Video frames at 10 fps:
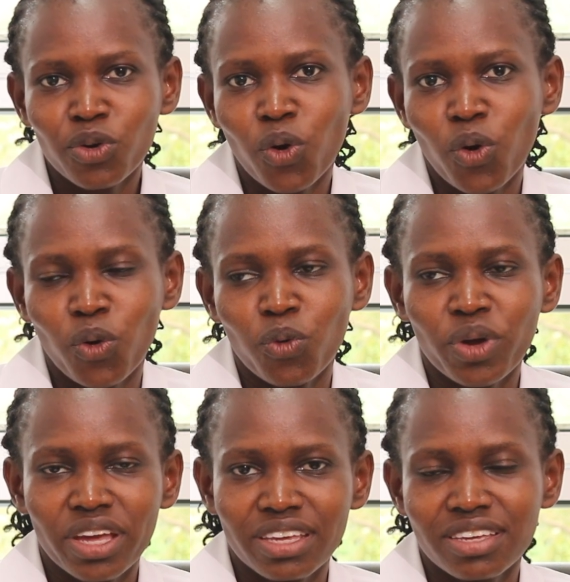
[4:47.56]
local
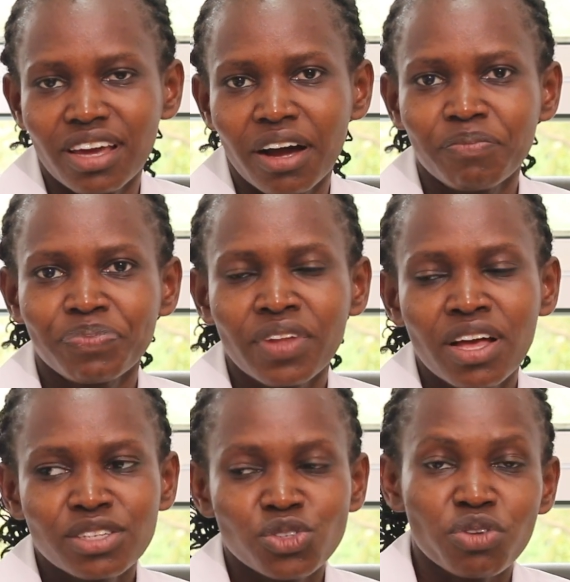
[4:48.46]
way here.
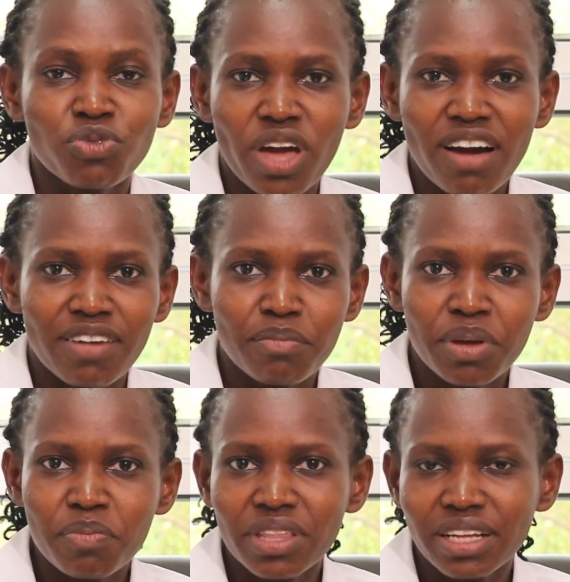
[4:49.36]
So if we have a
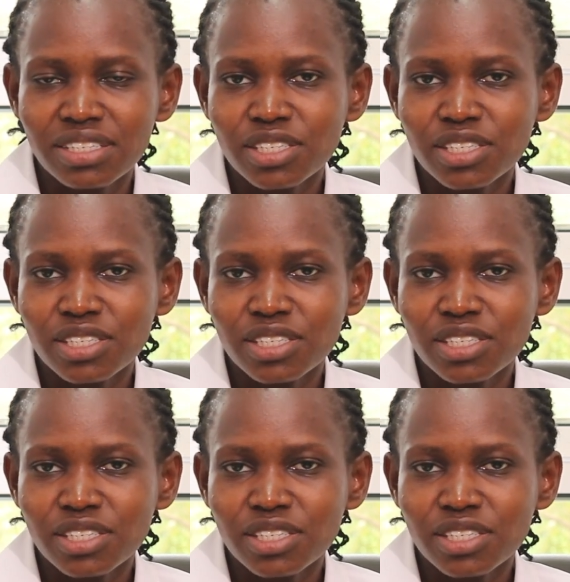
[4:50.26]
baby that